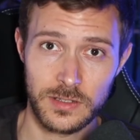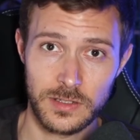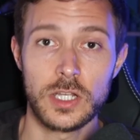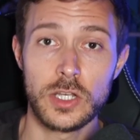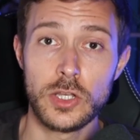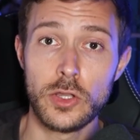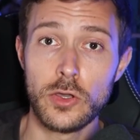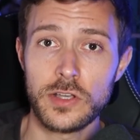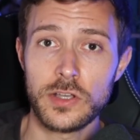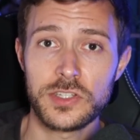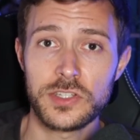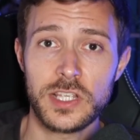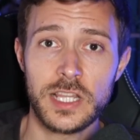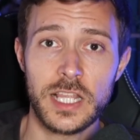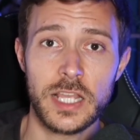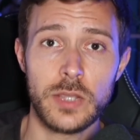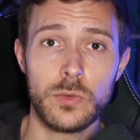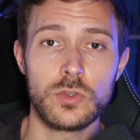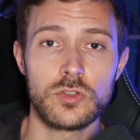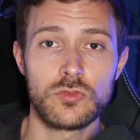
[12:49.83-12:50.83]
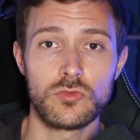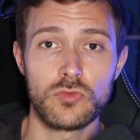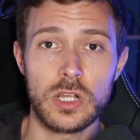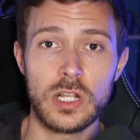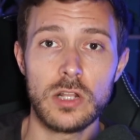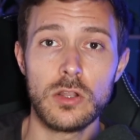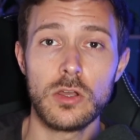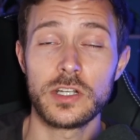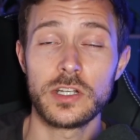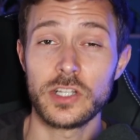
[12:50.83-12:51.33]
and noticing that he was
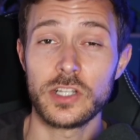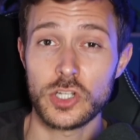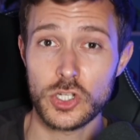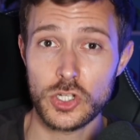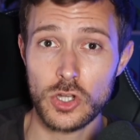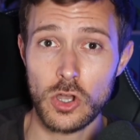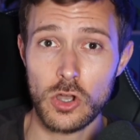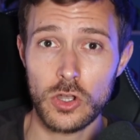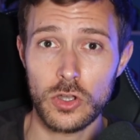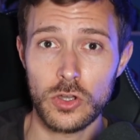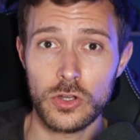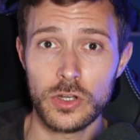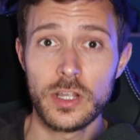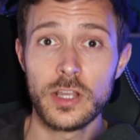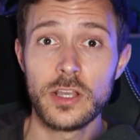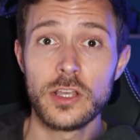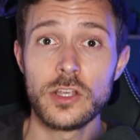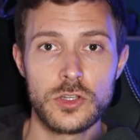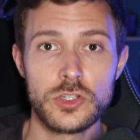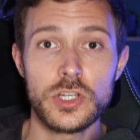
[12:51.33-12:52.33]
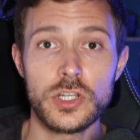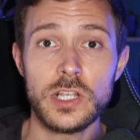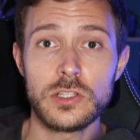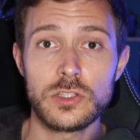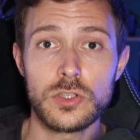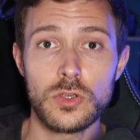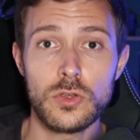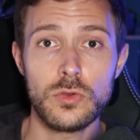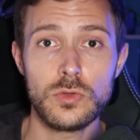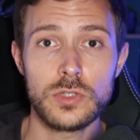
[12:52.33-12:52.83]
reloading his shotgun, she
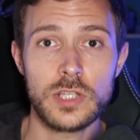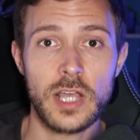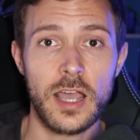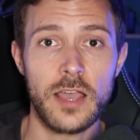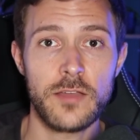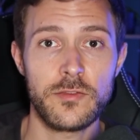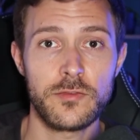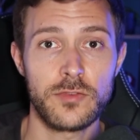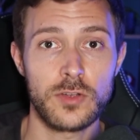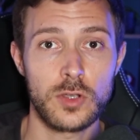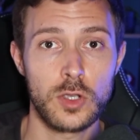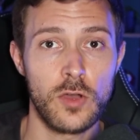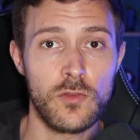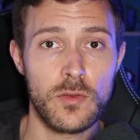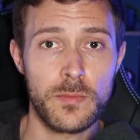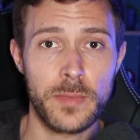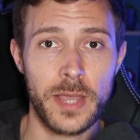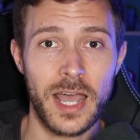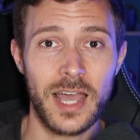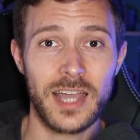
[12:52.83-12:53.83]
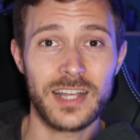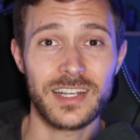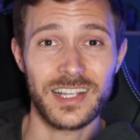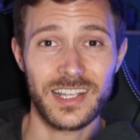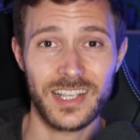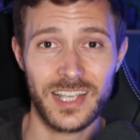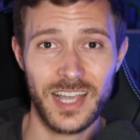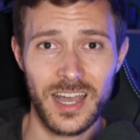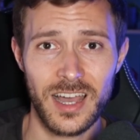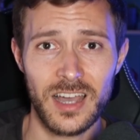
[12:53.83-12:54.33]
too dived for cover behind a
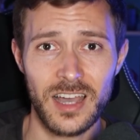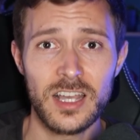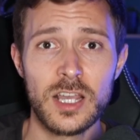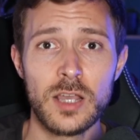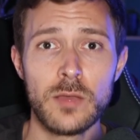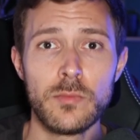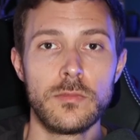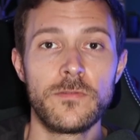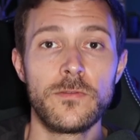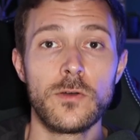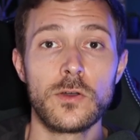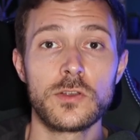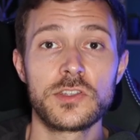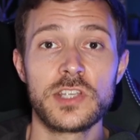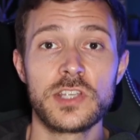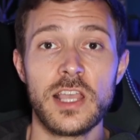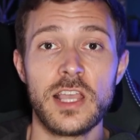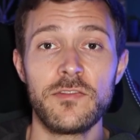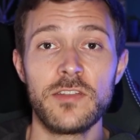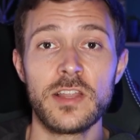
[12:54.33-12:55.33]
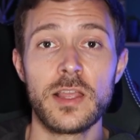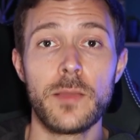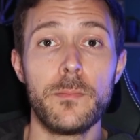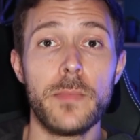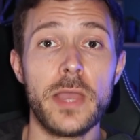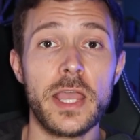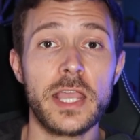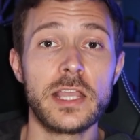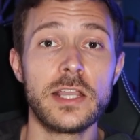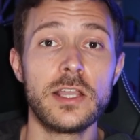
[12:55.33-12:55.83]
car before safely
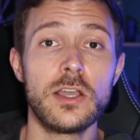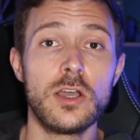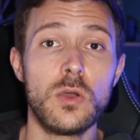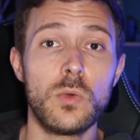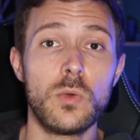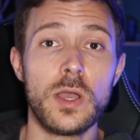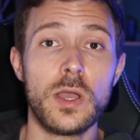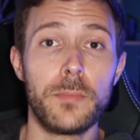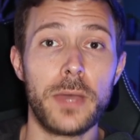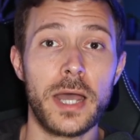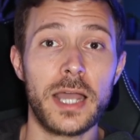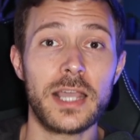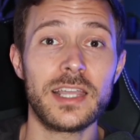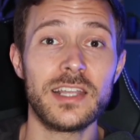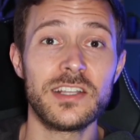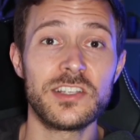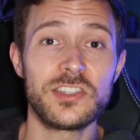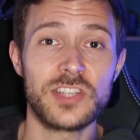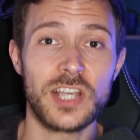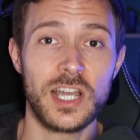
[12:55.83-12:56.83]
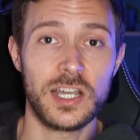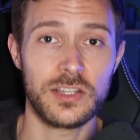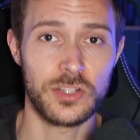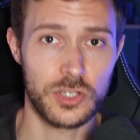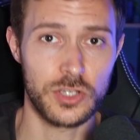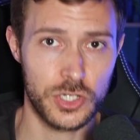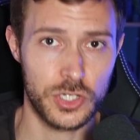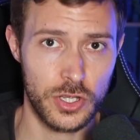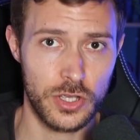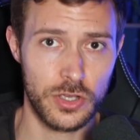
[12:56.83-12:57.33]
making her way back inside the
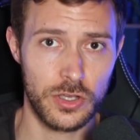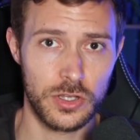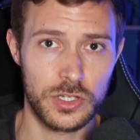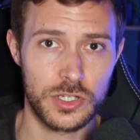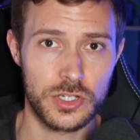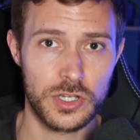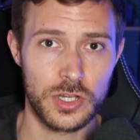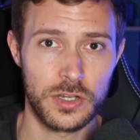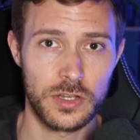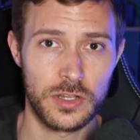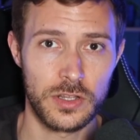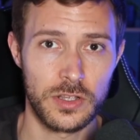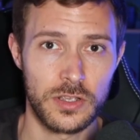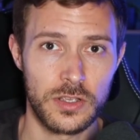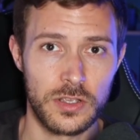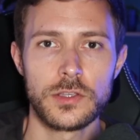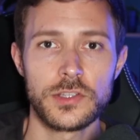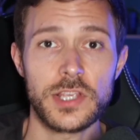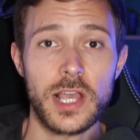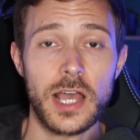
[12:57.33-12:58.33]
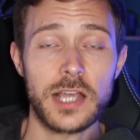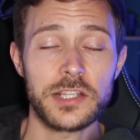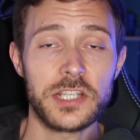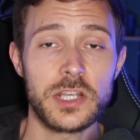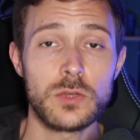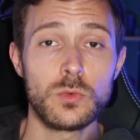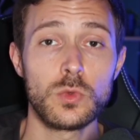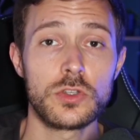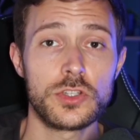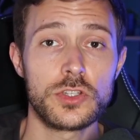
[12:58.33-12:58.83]
church.
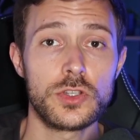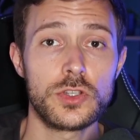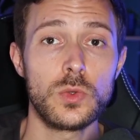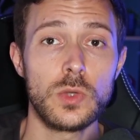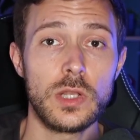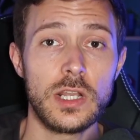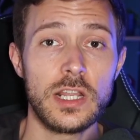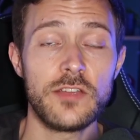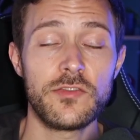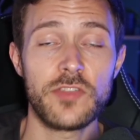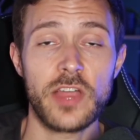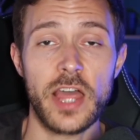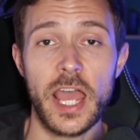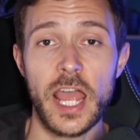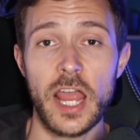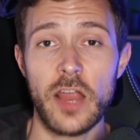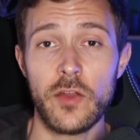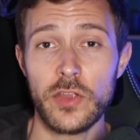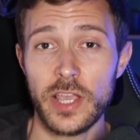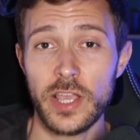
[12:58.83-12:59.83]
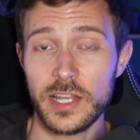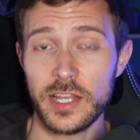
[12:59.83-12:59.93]
Sartin would soon leave the area